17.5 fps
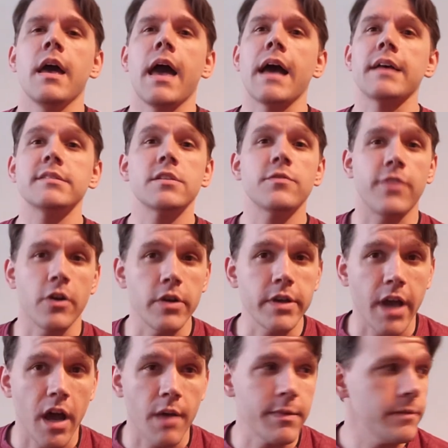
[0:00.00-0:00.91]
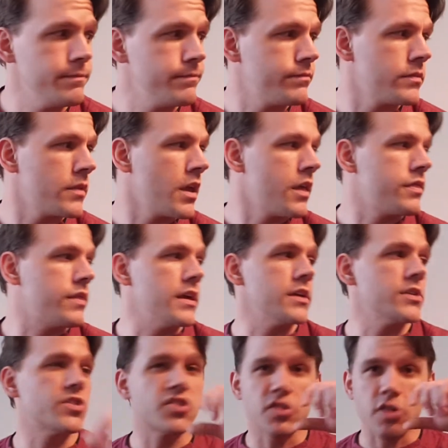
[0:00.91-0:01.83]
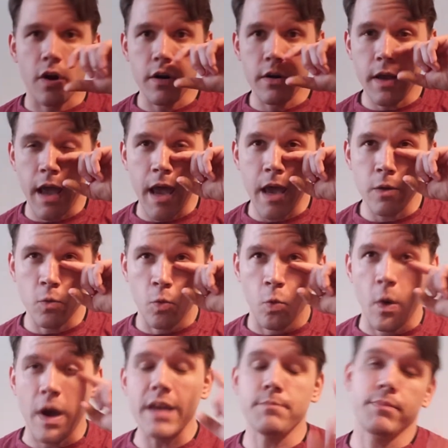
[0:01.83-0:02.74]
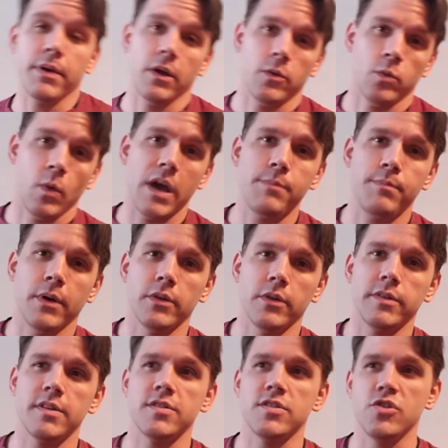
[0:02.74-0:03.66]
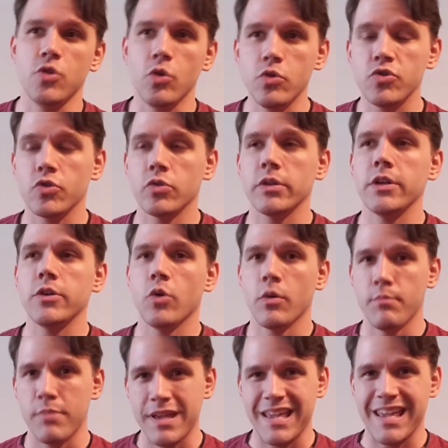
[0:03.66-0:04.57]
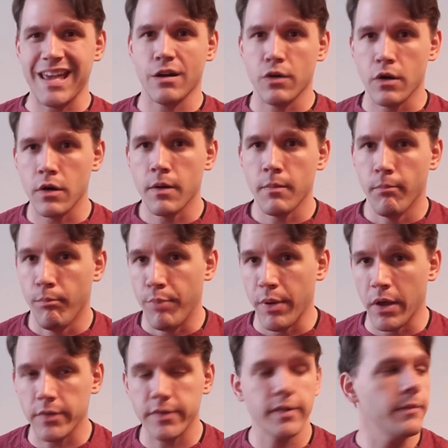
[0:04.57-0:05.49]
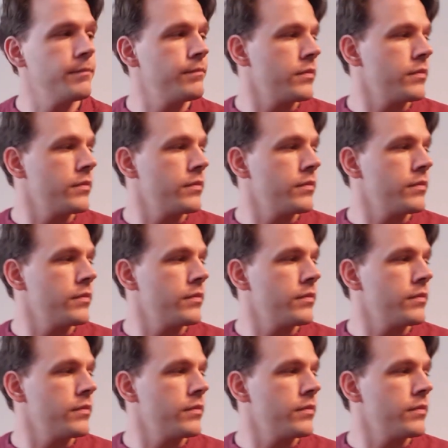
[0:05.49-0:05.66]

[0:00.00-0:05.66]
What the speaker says: As is very common, things start at white belt. White belt is usually your beginner belt.